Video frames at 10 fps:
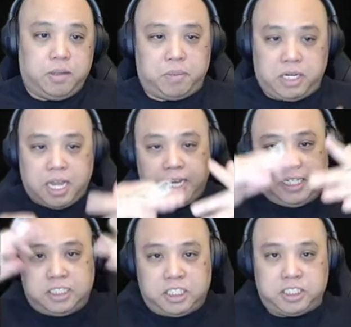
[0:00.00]
but not in
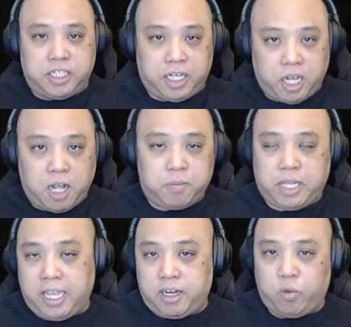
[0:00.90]
such a
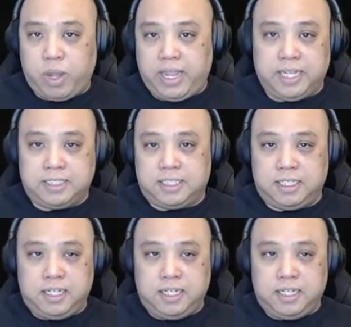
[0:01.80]
complicated way as a